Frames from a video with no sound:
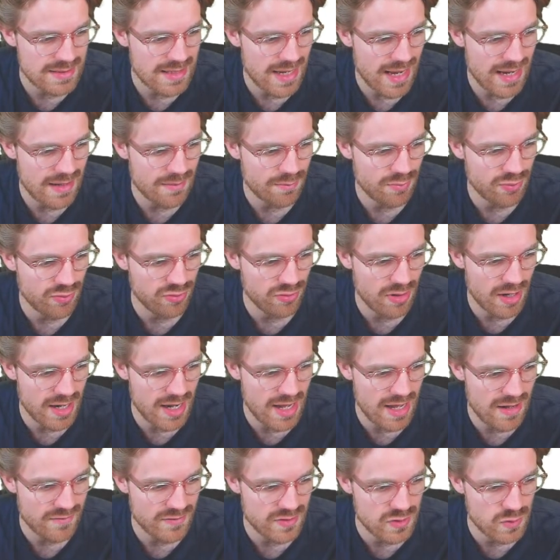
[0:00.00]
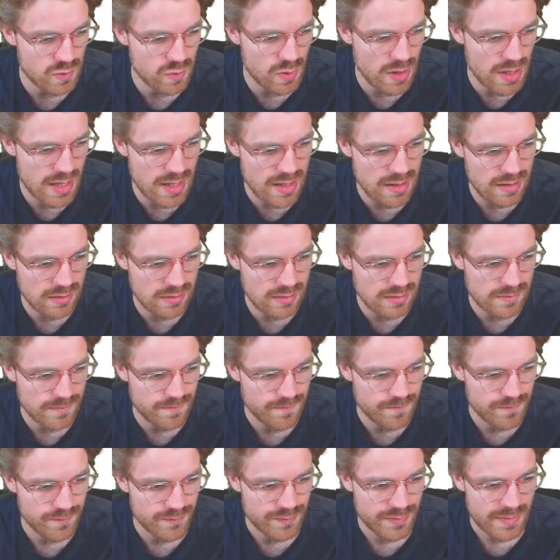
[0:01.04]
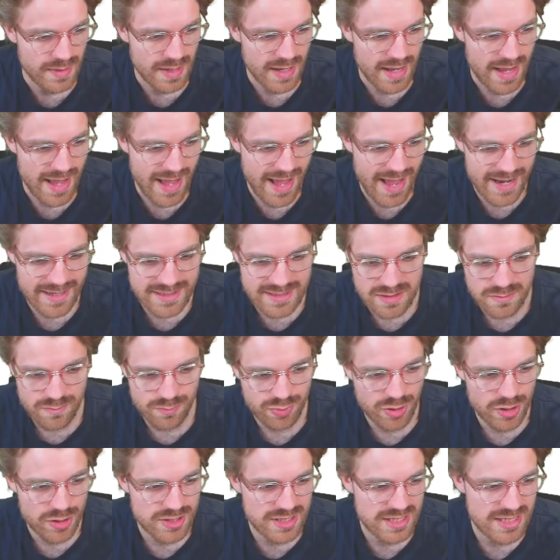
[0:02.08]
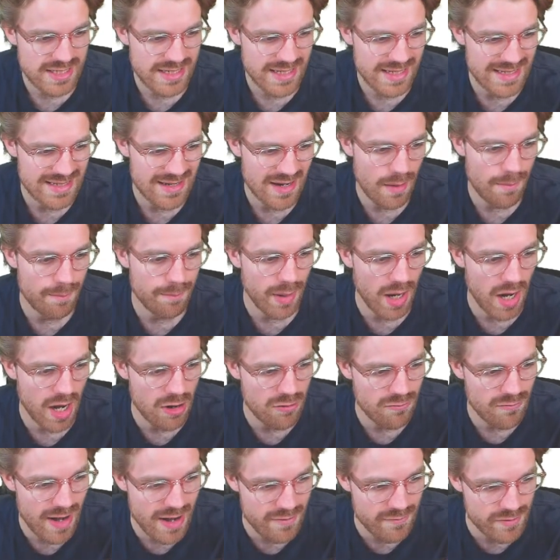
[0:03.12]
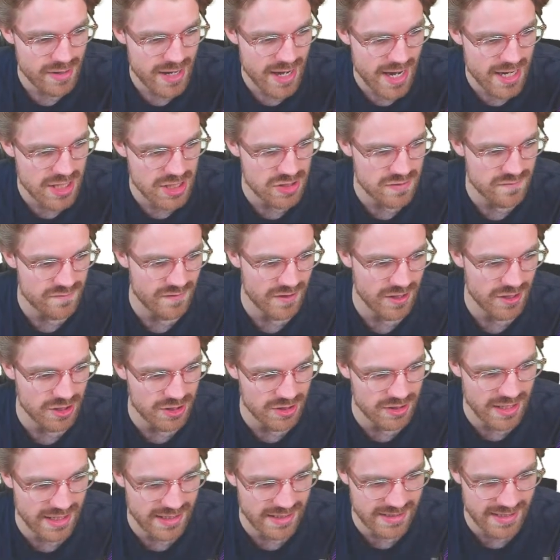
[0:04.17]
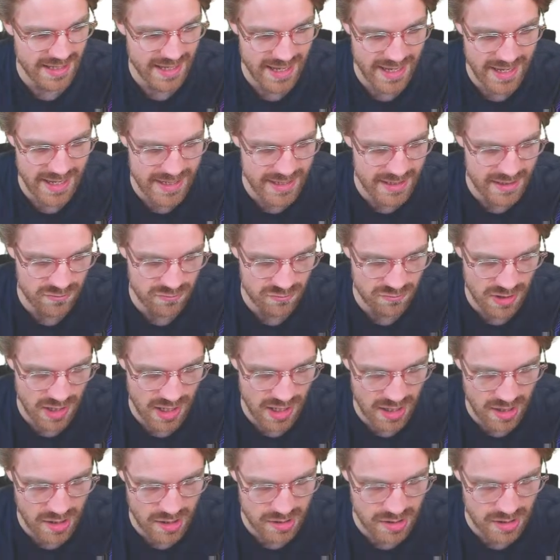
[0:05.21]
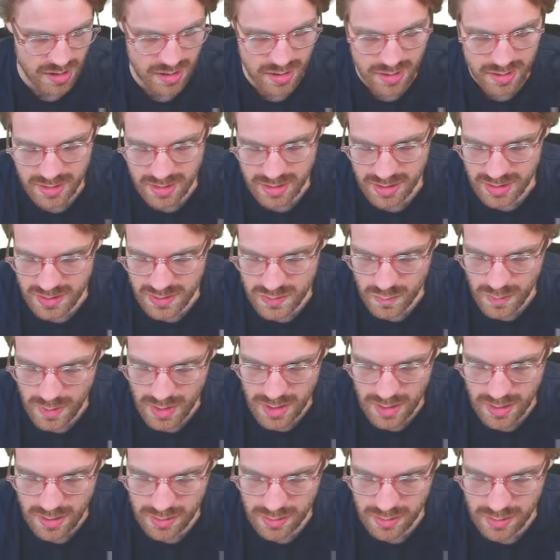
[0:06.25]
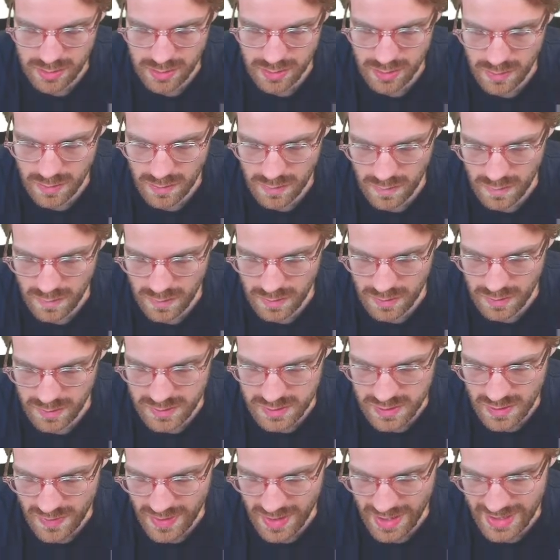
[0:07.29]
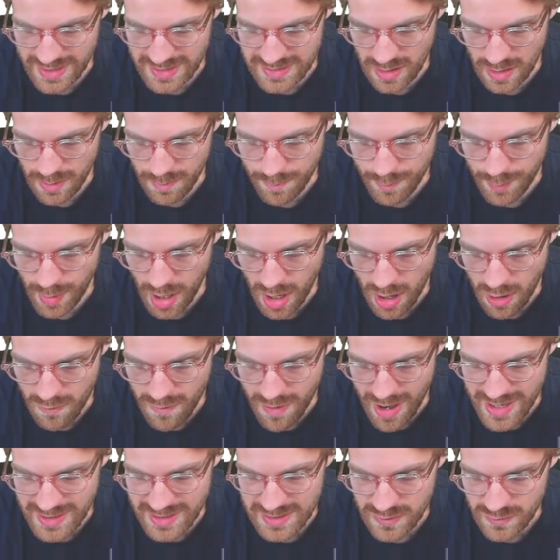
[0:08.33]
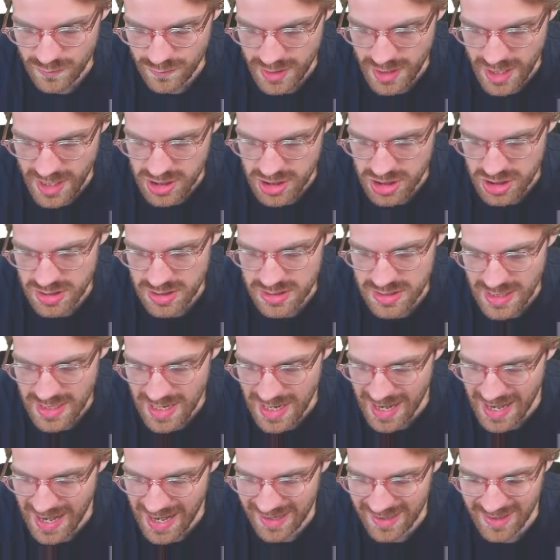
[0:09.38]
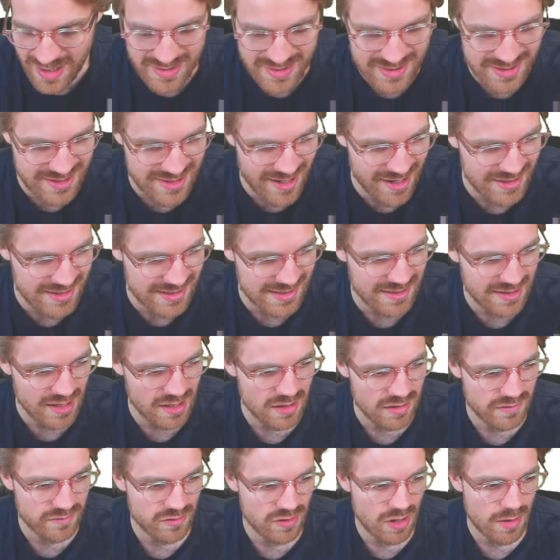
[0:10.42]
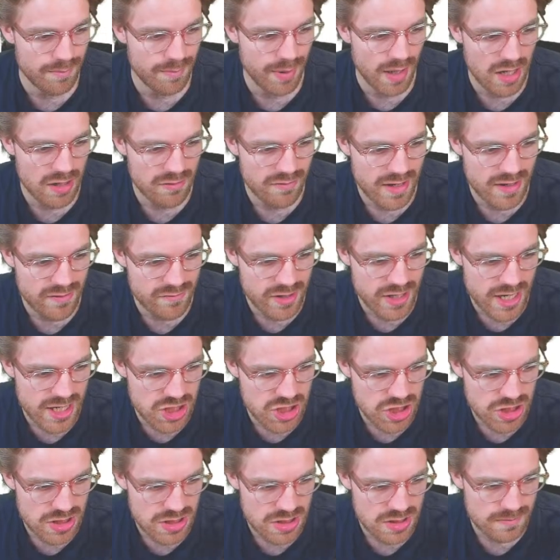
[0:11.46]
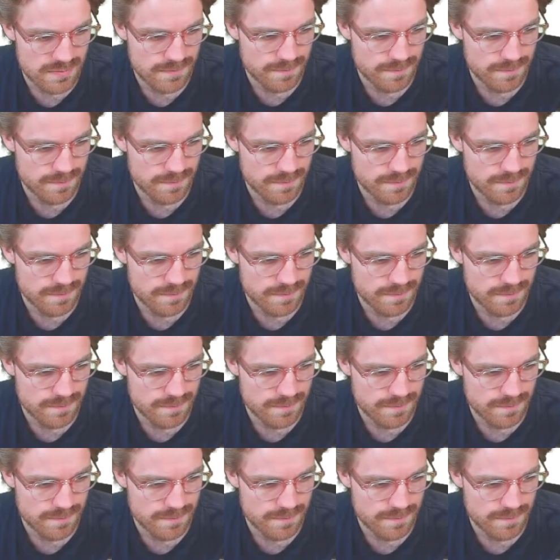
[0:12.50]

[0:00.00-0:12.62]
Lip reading: And Pranav as well. Excellent. Protein is our Bioret reagent. Very good there, Kay and Rahana as well. So that is our Bioret reagent. And our starting colour for our Bioret reagent?